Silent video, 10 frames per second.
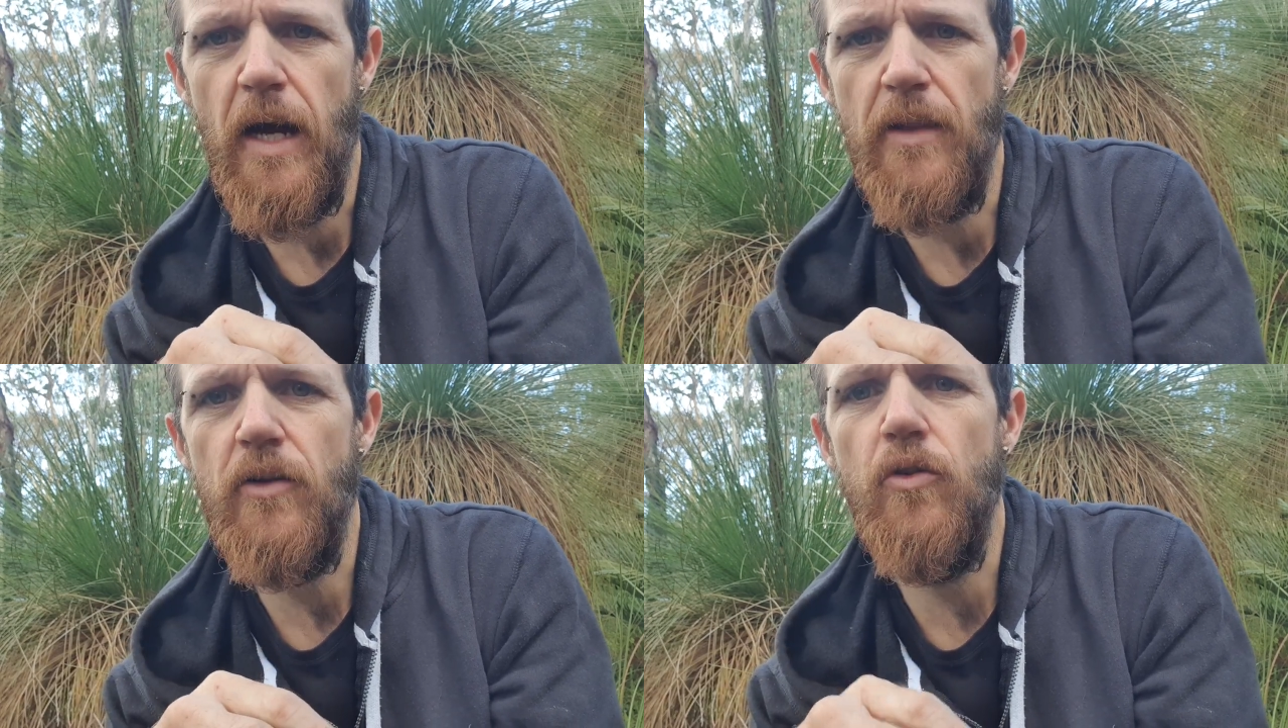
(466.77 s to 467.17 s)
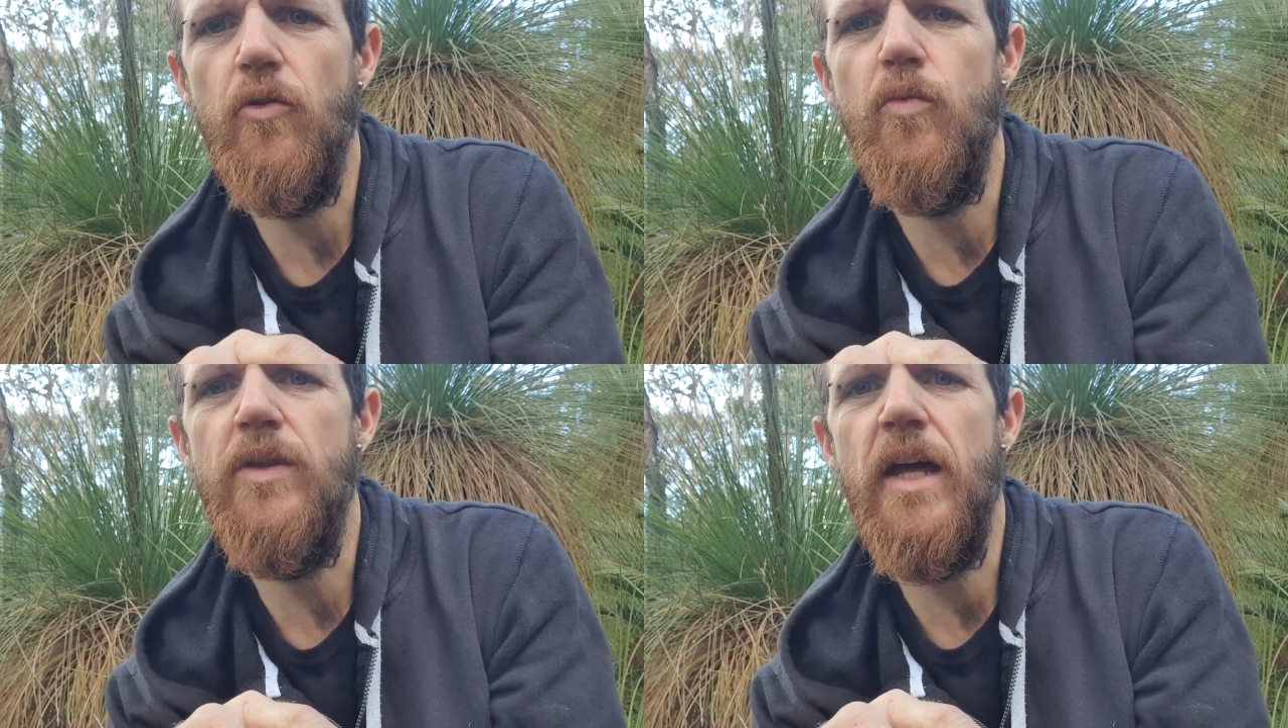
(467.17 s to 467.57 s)
Uh, the
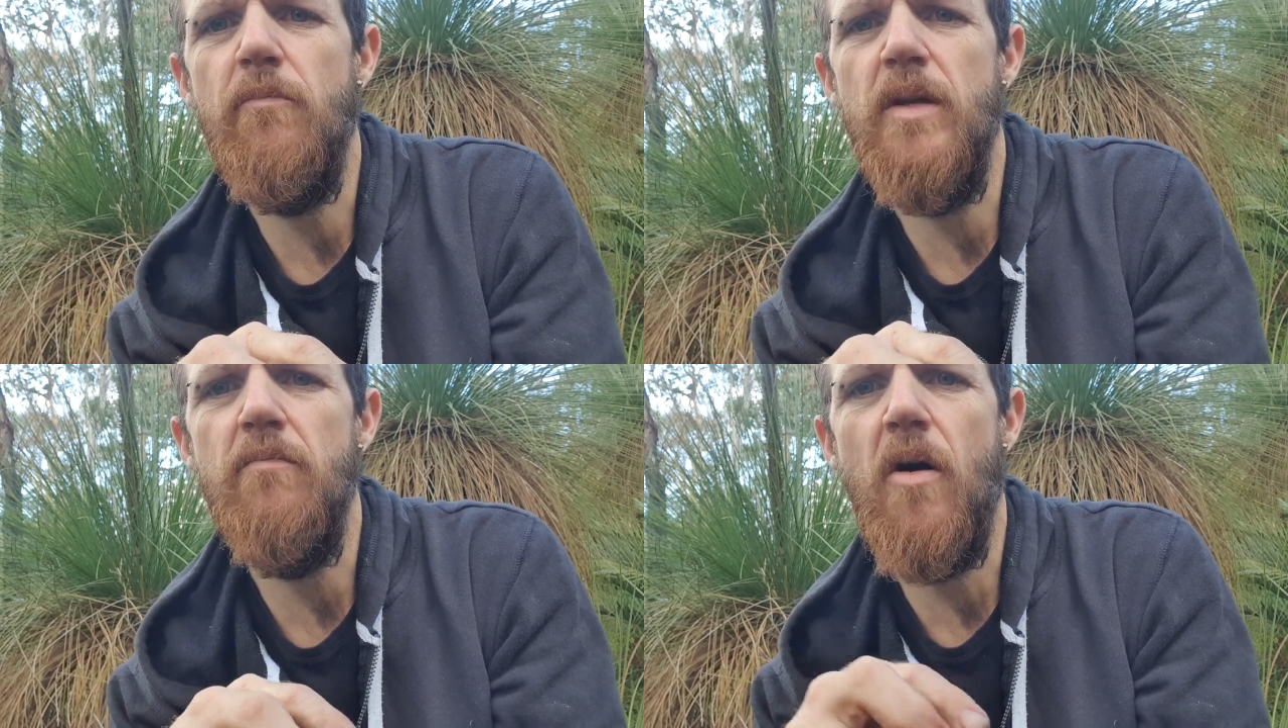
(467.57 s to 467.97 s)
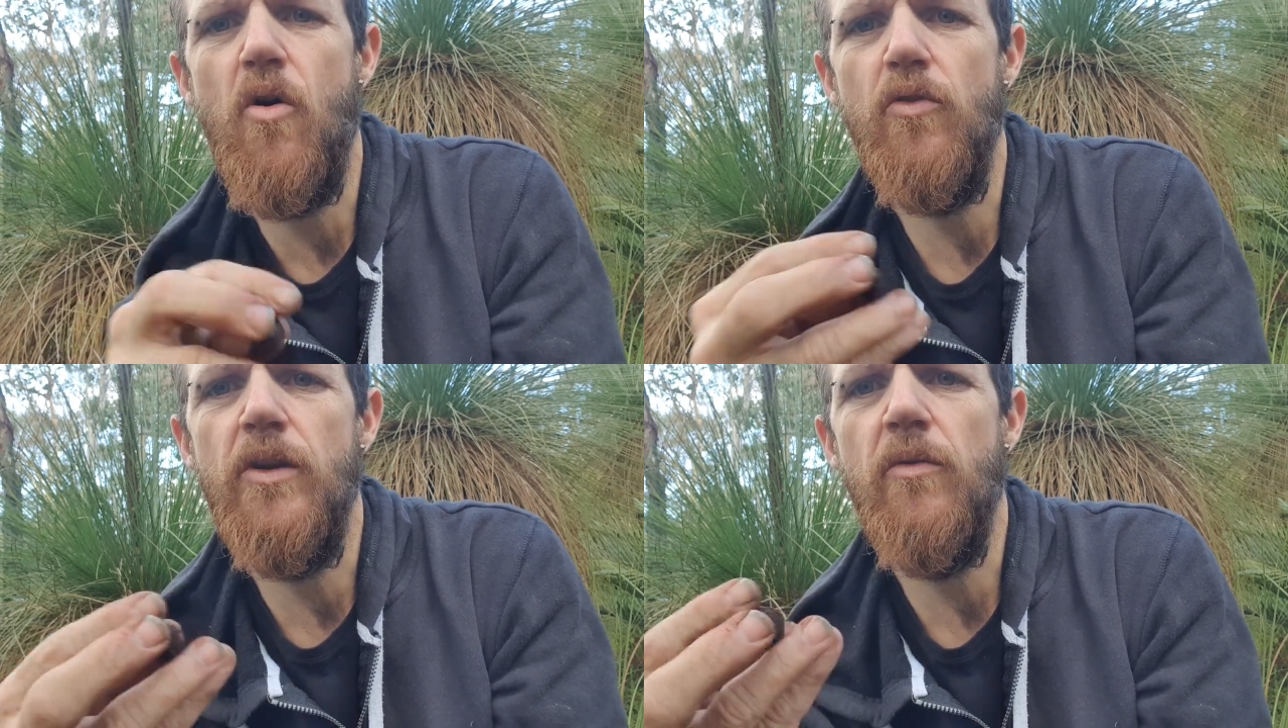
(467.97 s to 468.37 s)
glue would then be
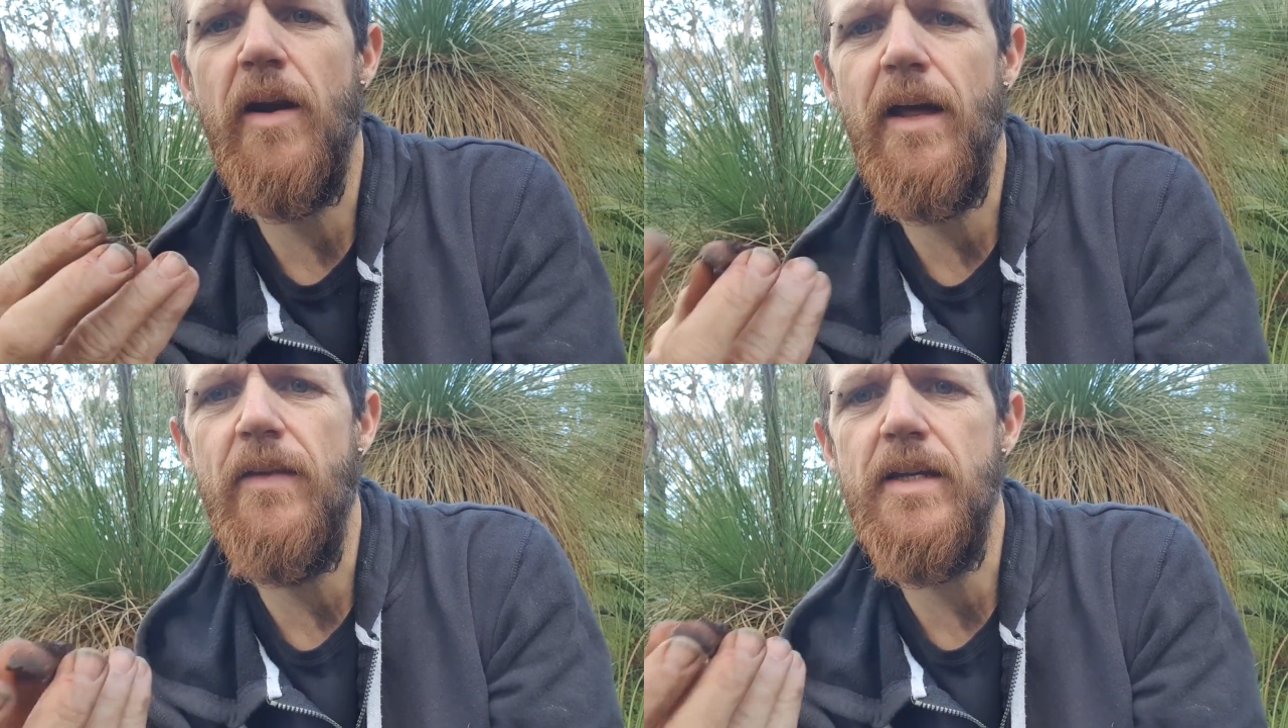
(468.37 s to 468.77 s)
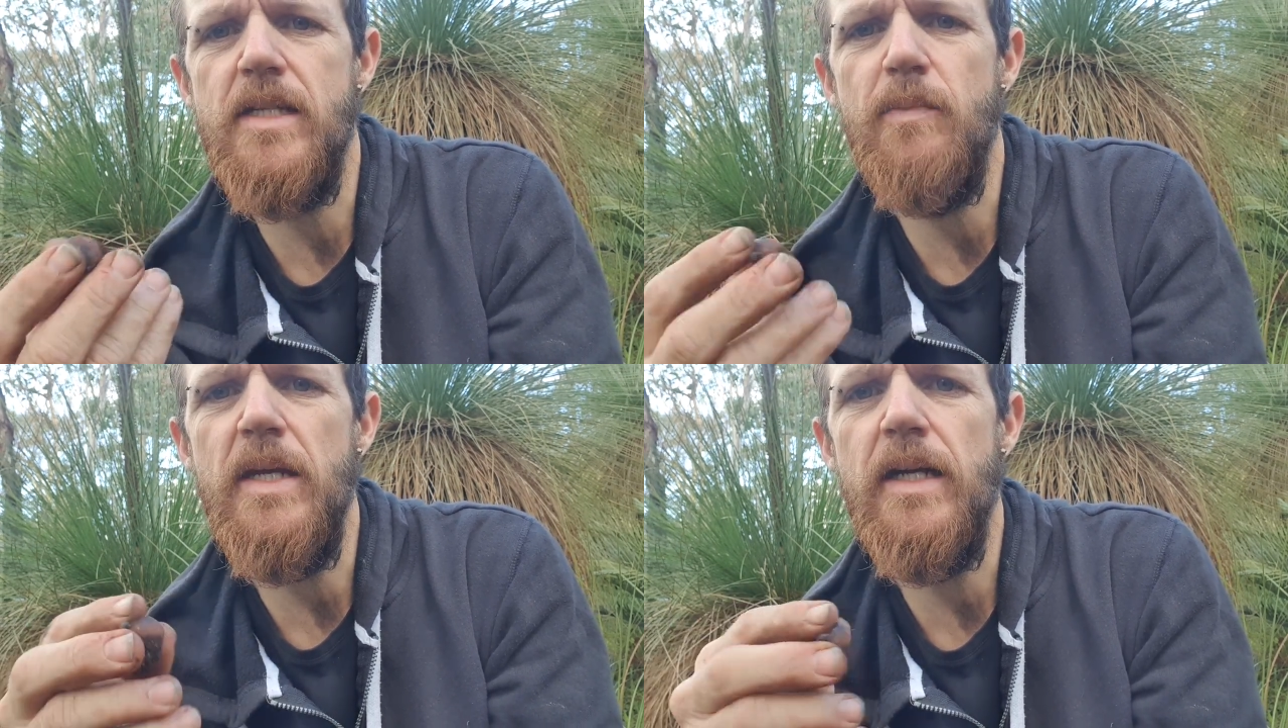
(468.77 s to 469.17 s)
moulded around their
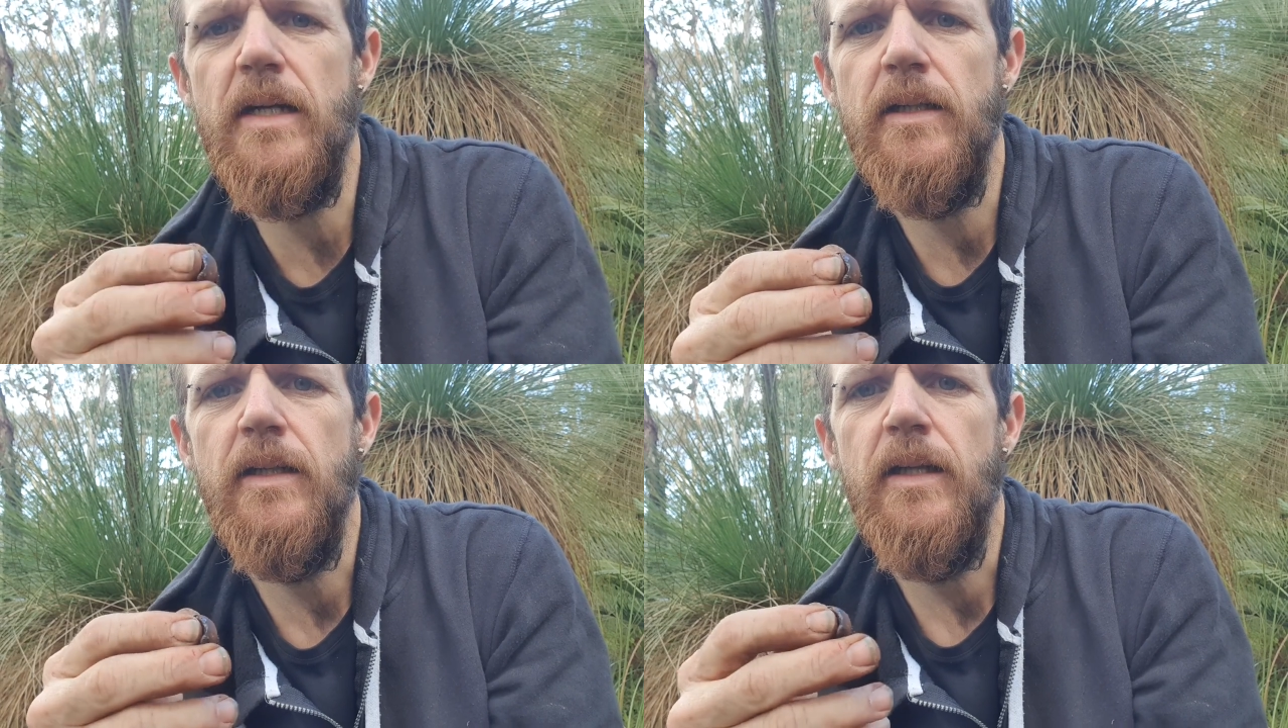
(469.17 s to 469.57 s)
spear